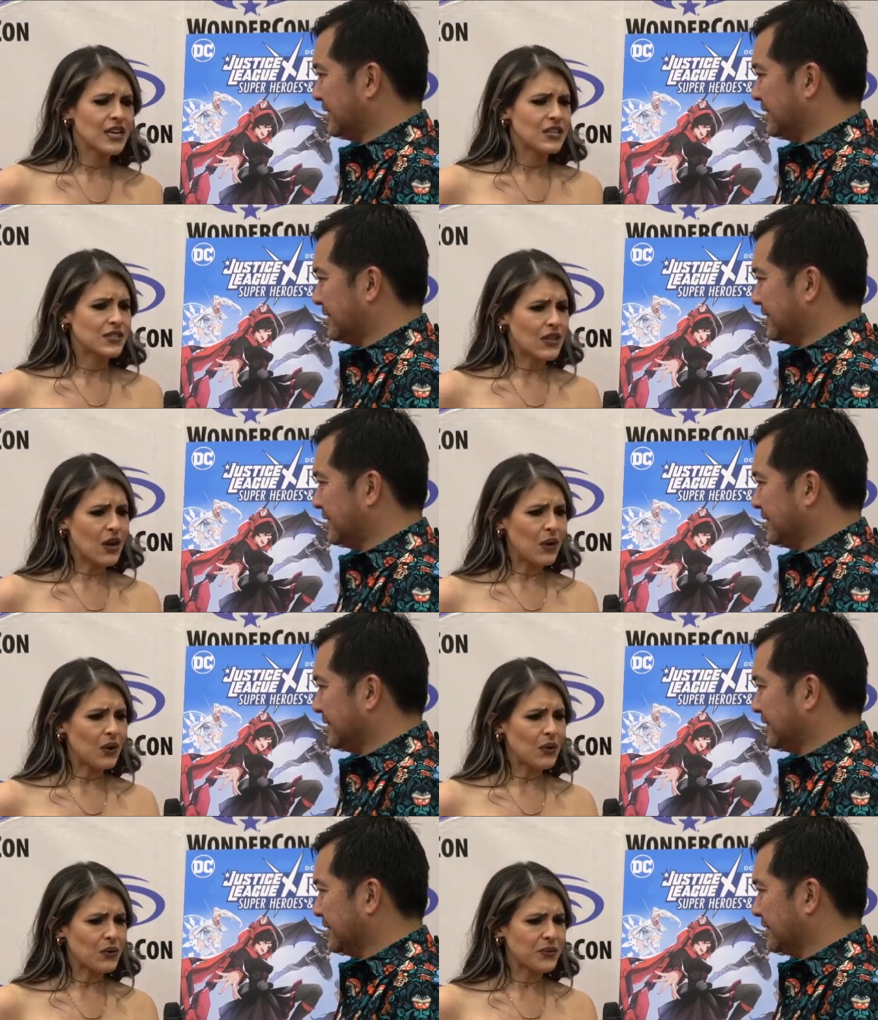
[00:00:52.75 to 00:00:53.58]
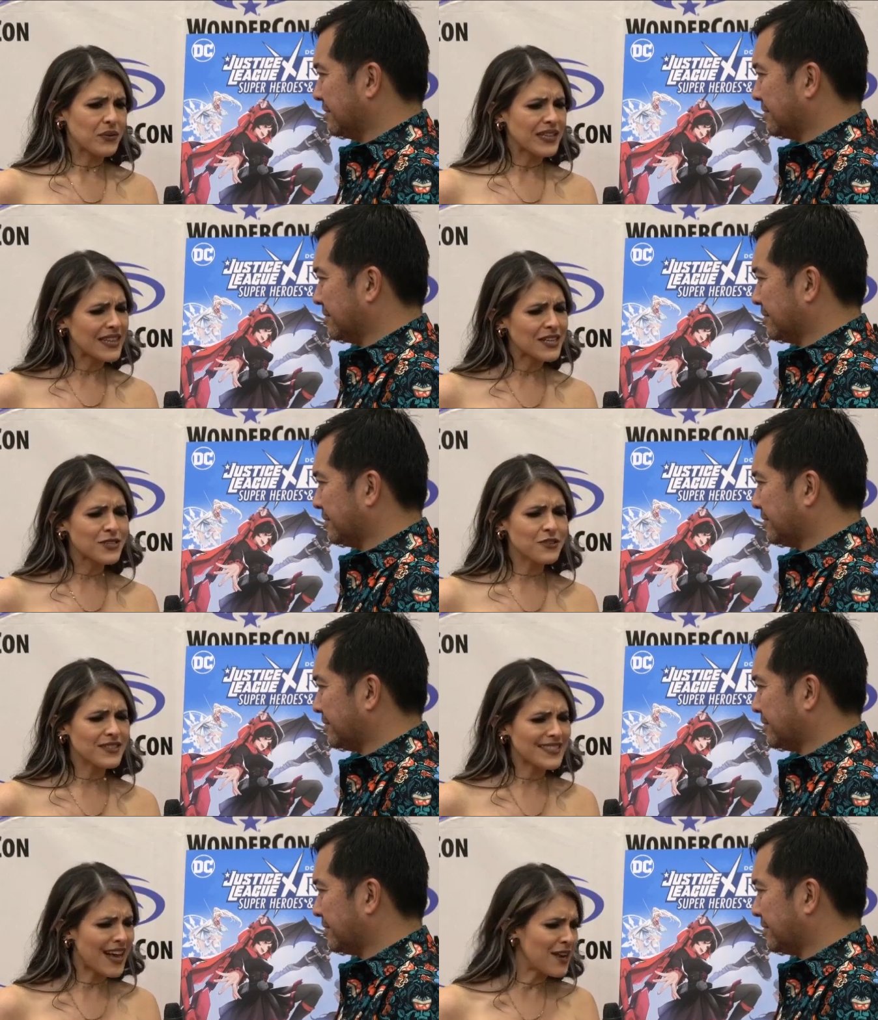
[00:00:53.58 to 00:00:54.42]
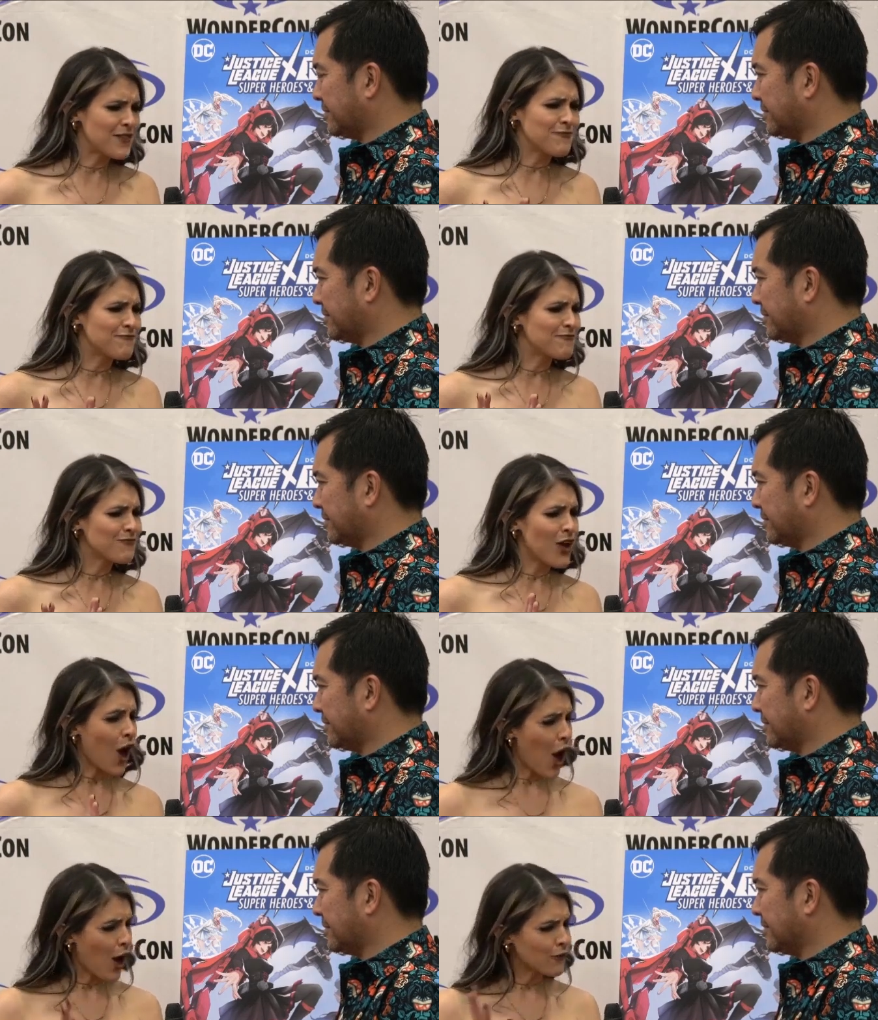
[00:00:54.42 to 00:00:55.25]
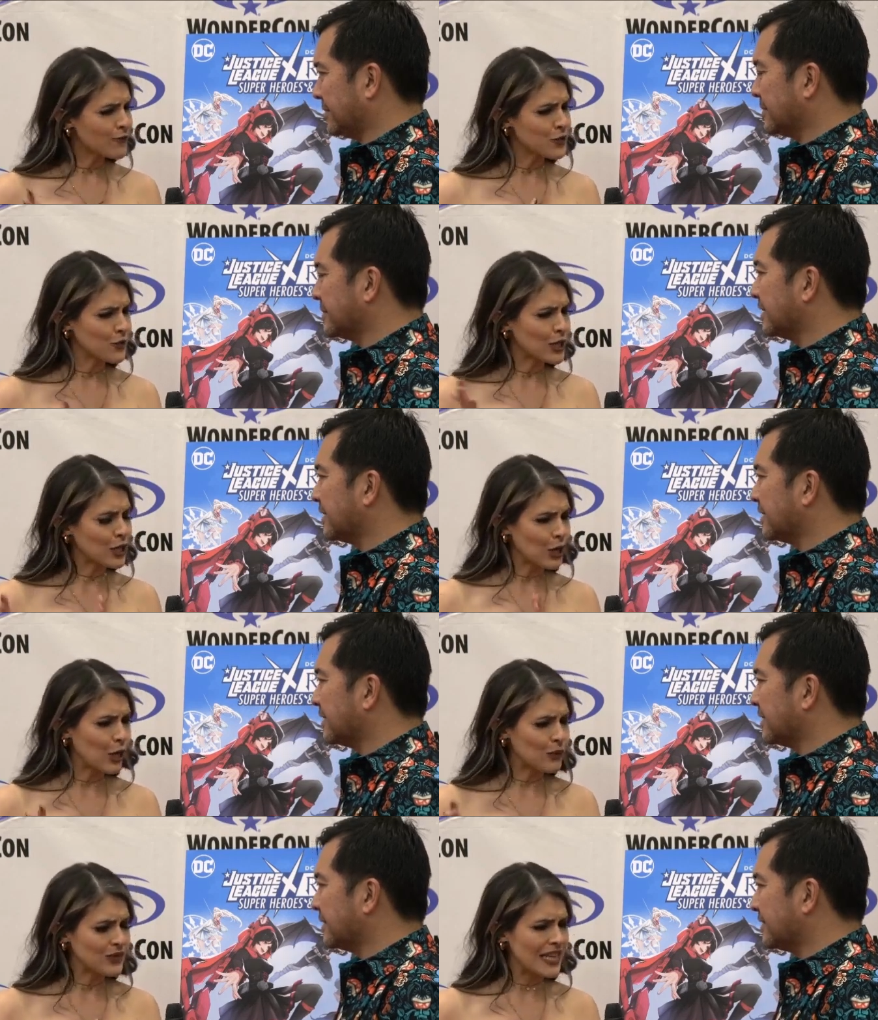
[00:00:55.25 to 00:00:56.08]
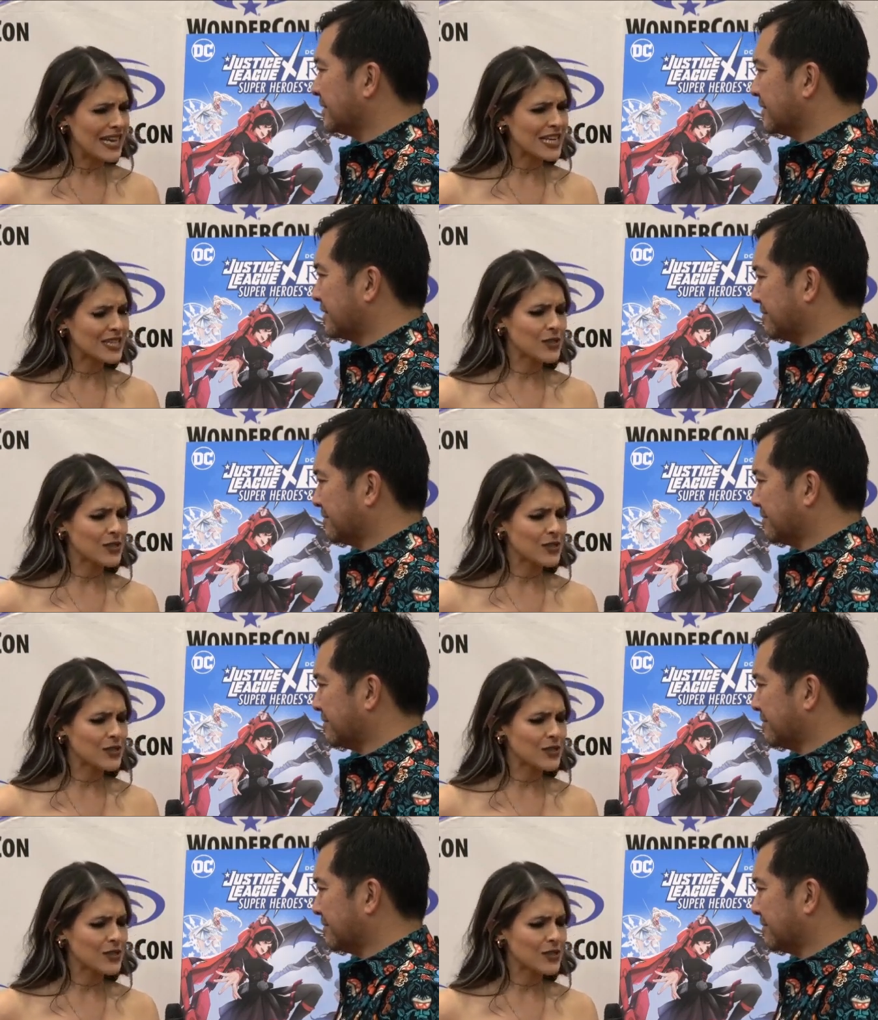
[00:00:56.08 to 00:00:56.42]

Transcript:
Speaker 1: So Green Lantern is kind of off doing her own thing.